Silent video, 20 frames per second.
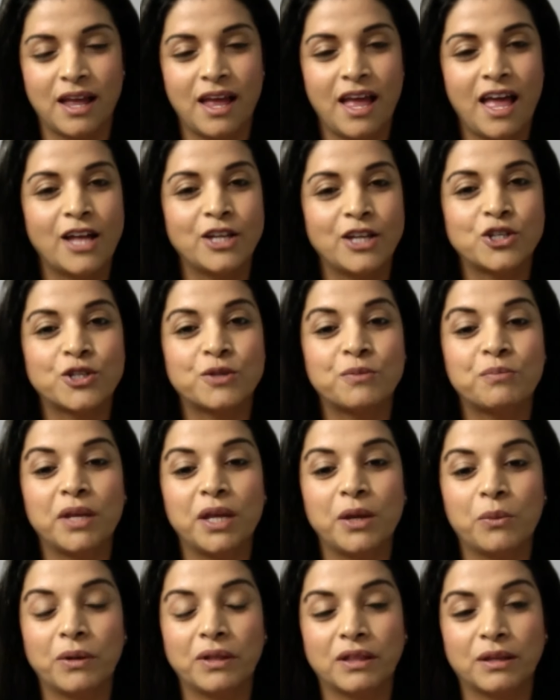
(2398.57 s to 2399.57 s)
and just be
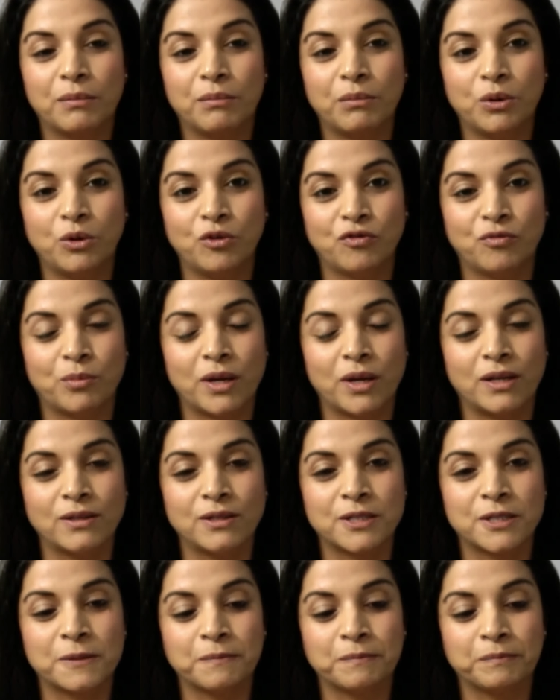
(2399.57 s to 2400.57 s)
with the
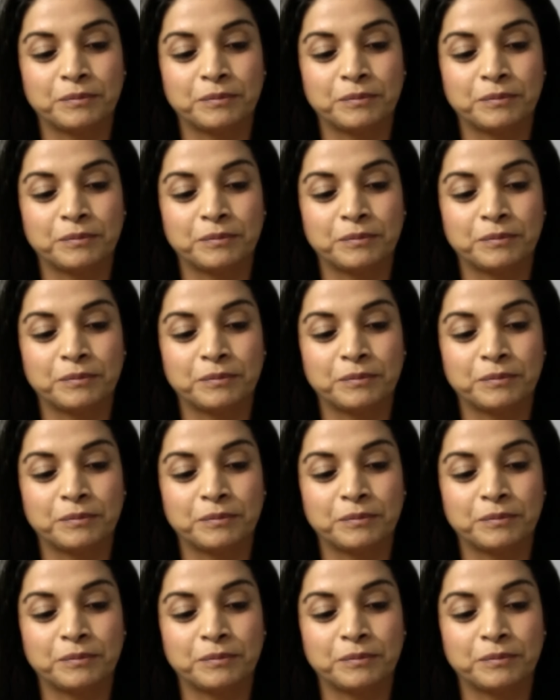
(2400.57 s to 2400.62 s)
movements.